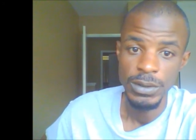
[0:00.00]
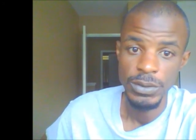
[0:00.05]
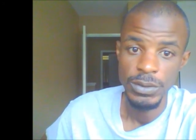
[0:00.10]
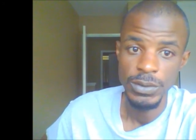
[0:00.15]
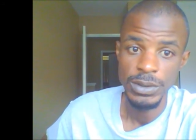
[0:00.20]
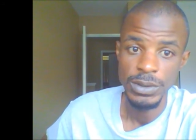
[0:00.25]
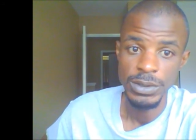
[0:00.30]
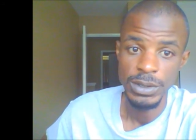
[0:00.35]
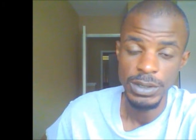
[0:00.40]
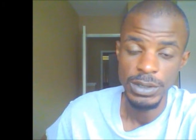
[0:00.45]

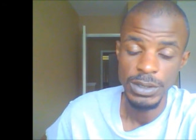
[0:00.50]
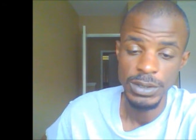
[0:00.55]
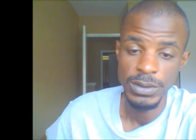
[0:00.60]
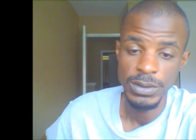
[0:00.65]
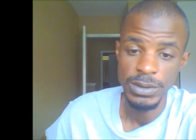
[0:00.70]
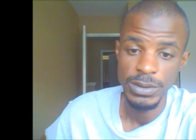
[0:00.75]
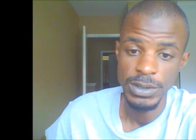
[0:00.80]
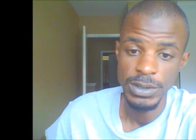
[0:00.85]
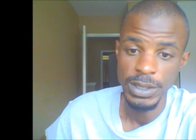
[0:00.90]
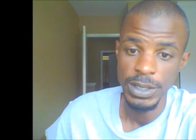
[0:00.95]
Once again,
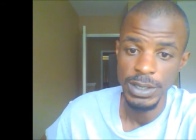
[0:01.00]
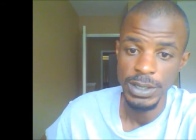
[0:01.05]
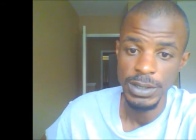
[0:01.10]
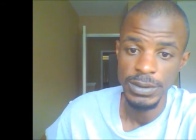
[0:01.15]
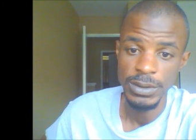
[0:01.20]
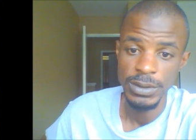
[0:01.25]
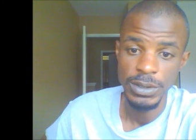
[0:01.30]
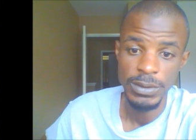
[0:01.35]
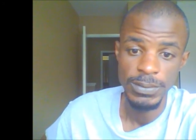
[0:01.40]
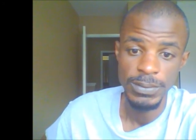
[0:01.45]
to say
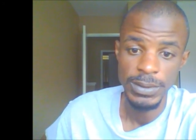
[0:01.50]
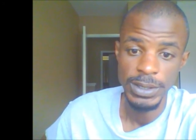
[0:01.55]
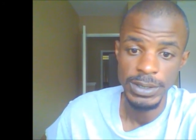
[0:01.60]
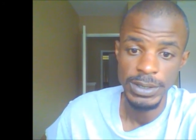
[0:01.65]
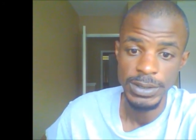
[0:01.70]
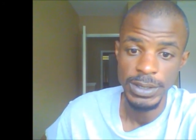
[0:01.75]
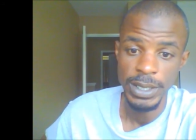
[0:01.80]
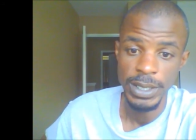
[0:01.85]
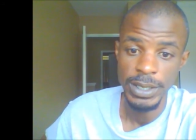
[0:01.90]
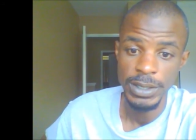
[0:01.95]
no
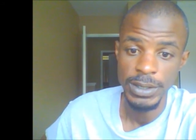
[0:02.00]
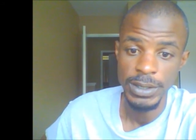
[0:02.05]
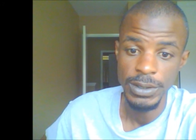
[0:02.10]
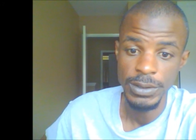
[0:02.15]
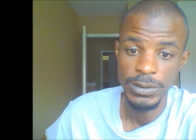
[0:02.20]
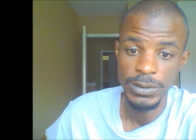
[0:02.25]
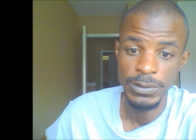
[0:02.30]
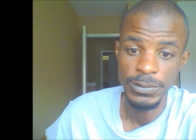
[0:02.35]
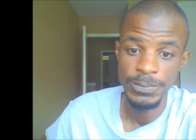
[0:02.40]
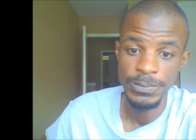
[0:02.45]
place like
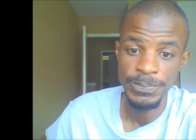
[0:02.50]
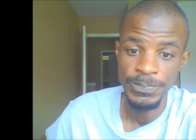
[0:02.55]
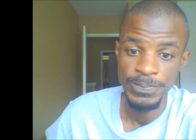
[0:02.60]
home,